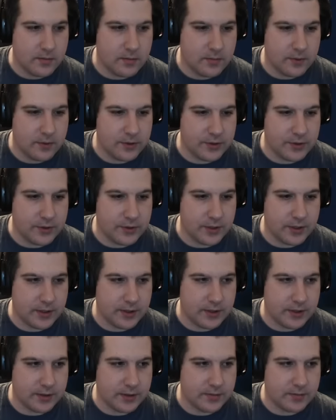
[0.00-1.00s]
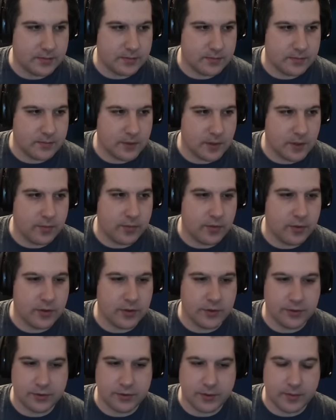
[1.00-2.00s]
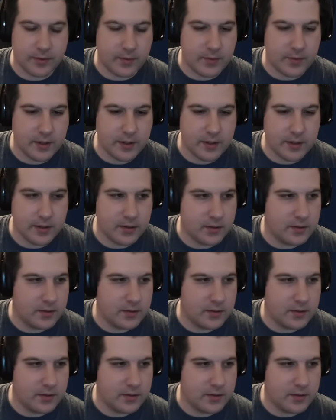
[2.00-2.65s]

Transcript: Which unique is it? Oh, Perfect Gentleman. Where?